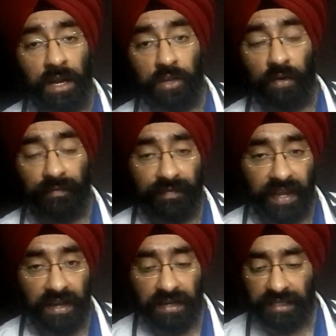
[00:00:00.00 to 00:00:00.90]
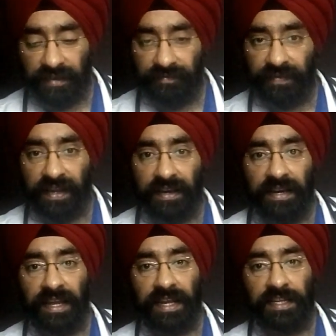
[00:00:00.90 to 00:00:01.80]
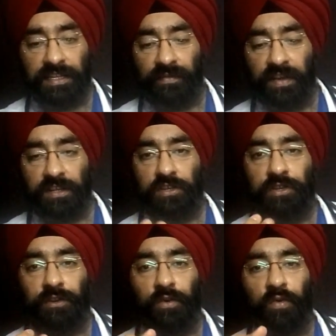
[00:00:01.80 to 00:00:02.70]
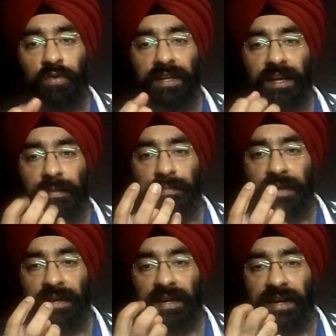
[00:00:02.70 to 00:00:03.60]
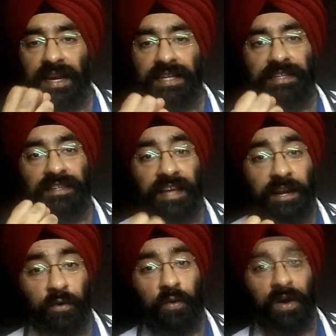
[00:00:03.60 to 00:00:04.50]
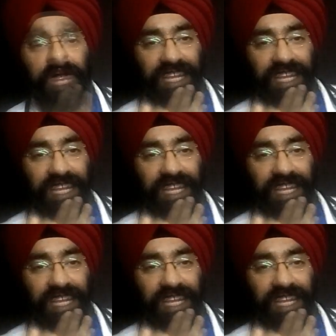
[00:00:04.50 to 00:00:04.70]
Your fingers and fingernails will slowly appear less yellow.